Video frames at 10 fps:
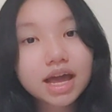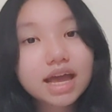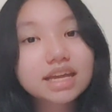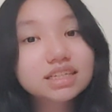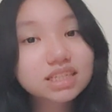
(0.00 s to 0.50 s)

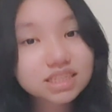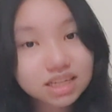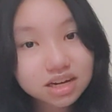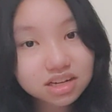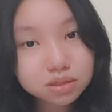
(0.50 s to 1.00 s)
It is a
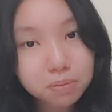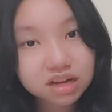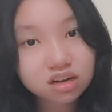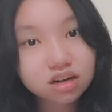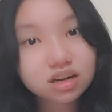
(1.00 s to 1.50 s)
serious
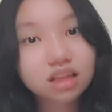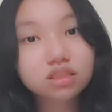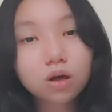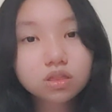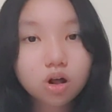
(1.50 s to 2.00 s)
matter that
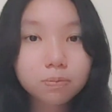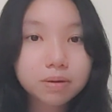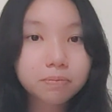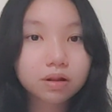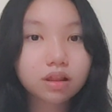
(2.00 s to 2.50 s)
not all
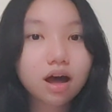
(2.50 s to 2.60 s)
people